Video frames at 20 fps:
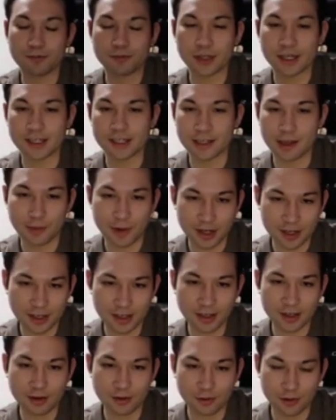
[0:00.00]
play
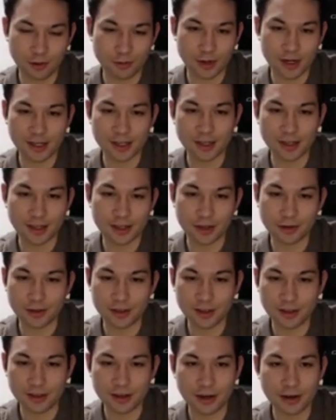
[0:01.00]
sabaki or white can kill
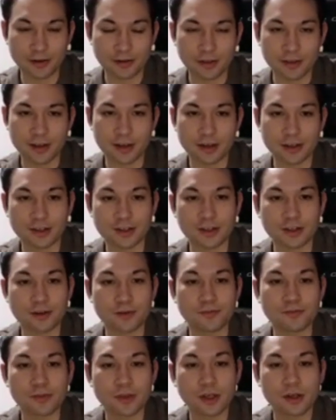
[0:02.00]
the entire thing.
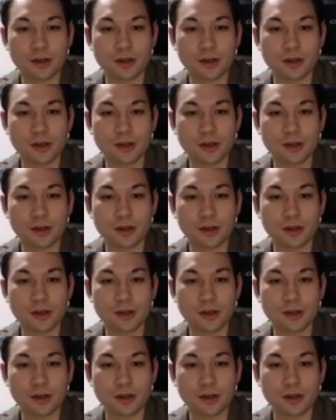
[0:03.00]
So.